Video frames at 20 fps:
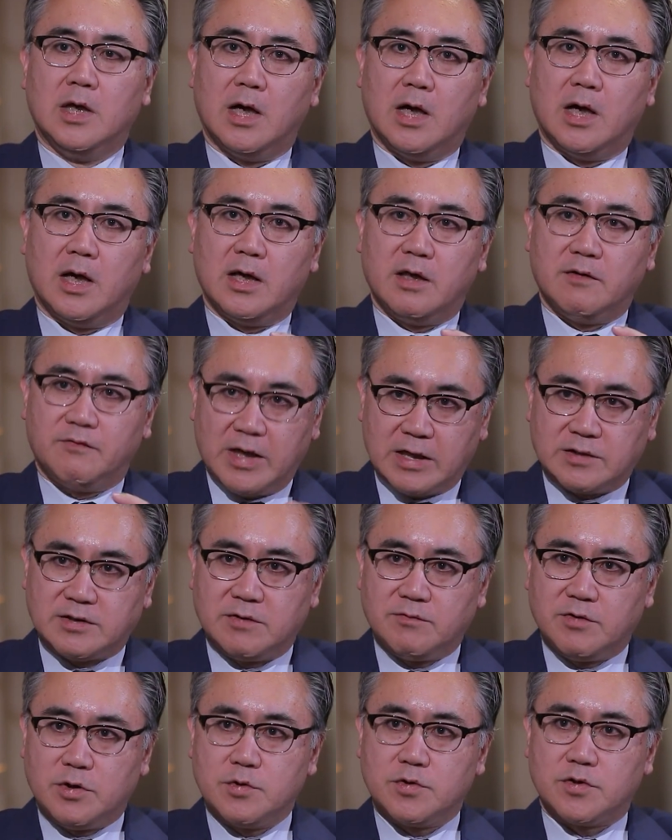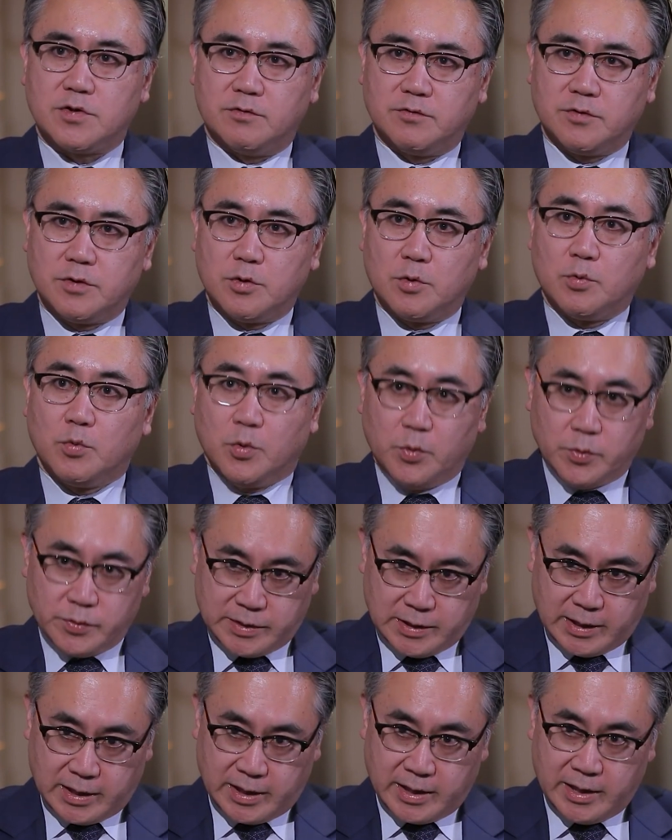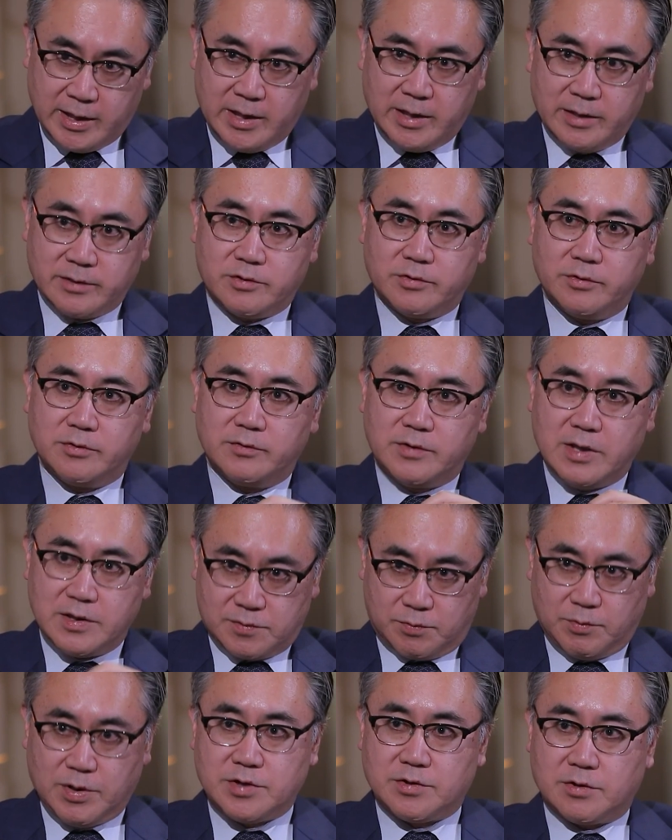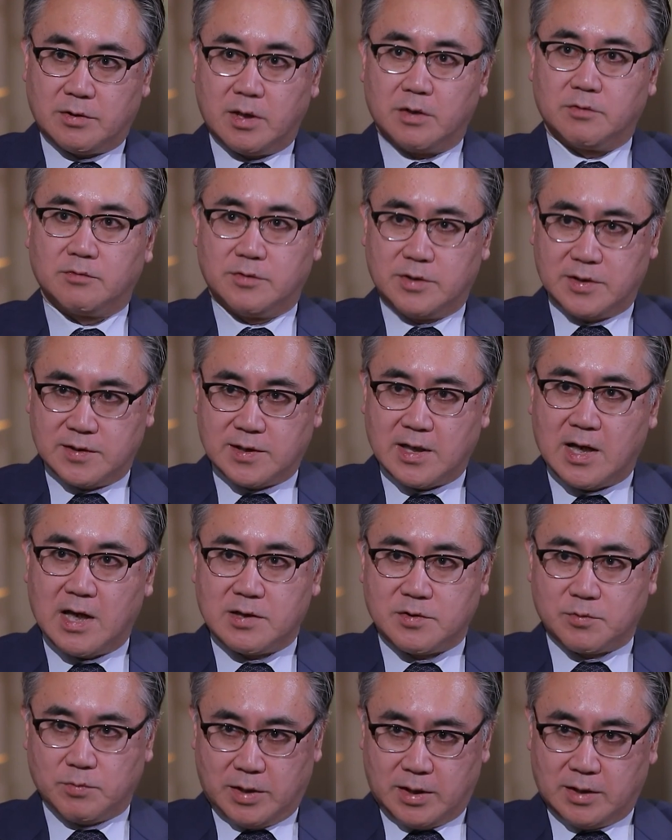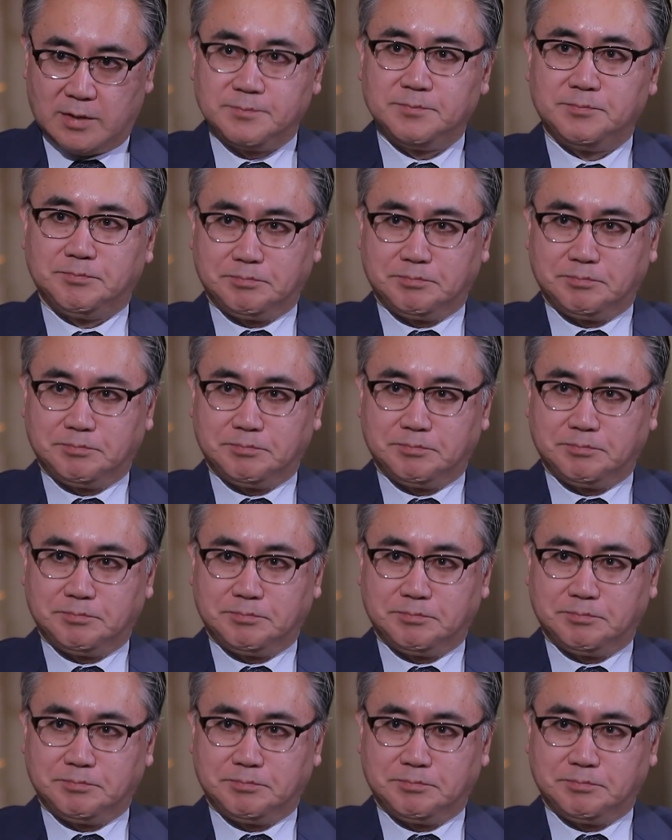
uh, effective use of you know, water to this region in Kurdistan as well.